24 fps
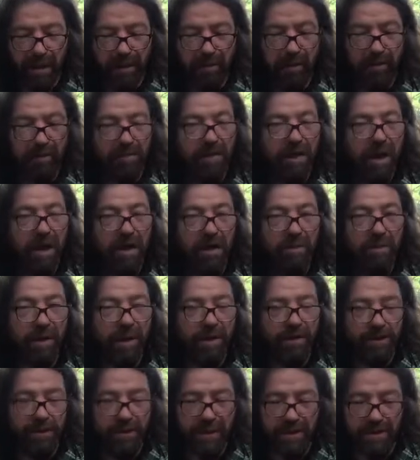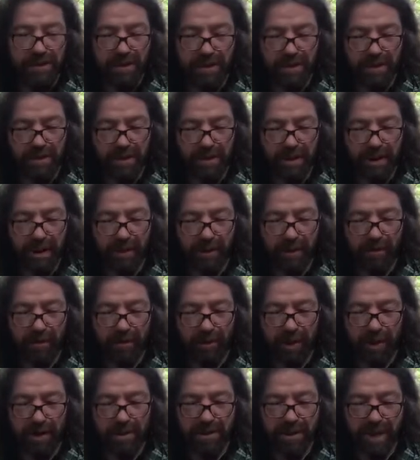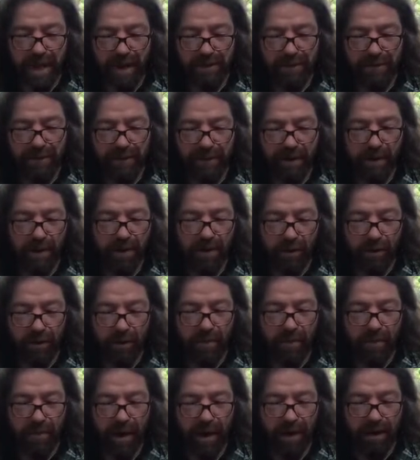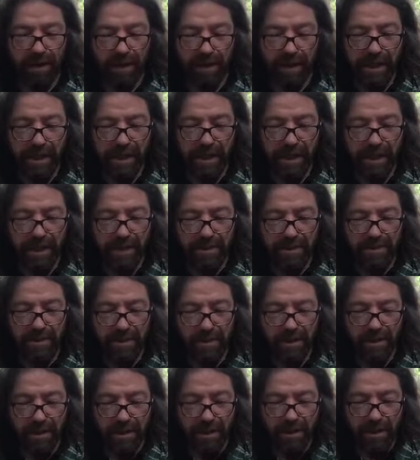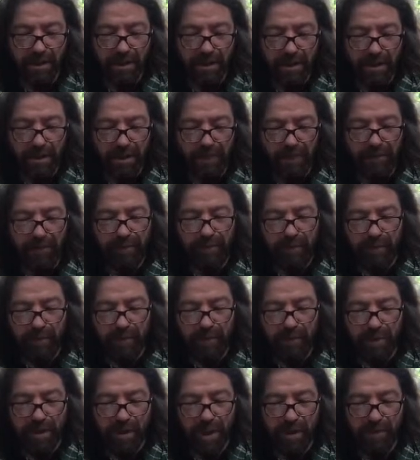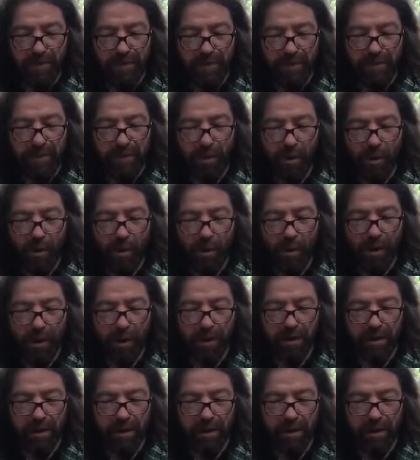We've talked about this. Otherwise, ephah or barley is the food of the poor.